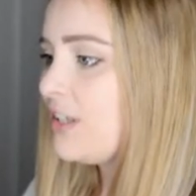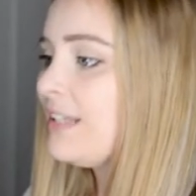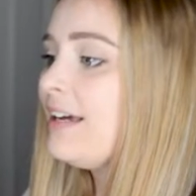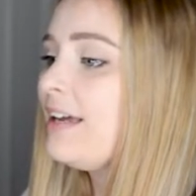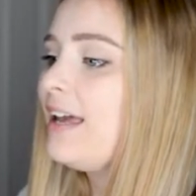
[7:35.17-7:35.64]

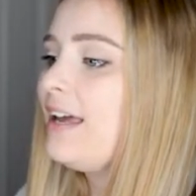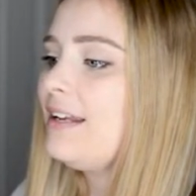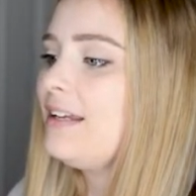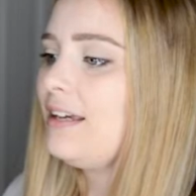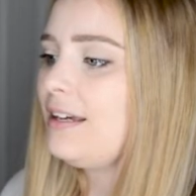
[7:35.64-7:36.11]
click
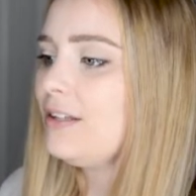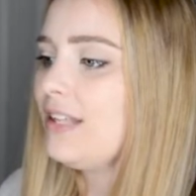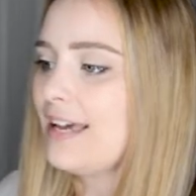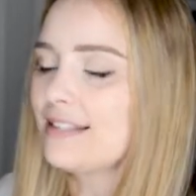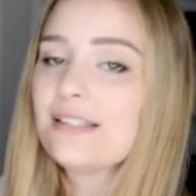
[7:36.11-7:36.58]
again, it
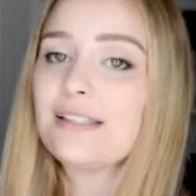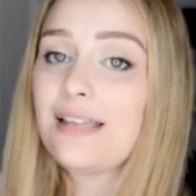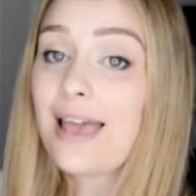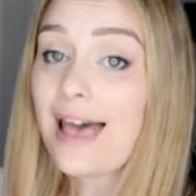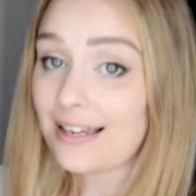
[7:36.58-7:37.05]
gets
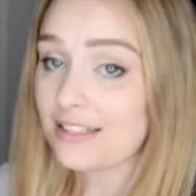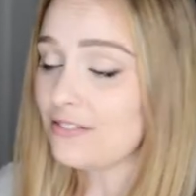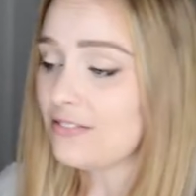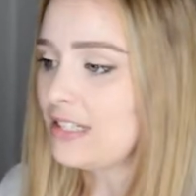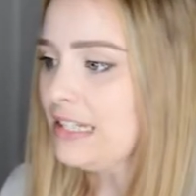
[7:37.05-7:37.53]

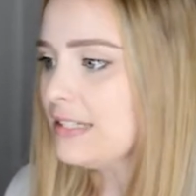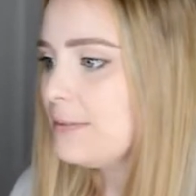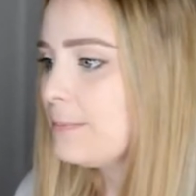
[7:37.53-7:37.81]
deactivated.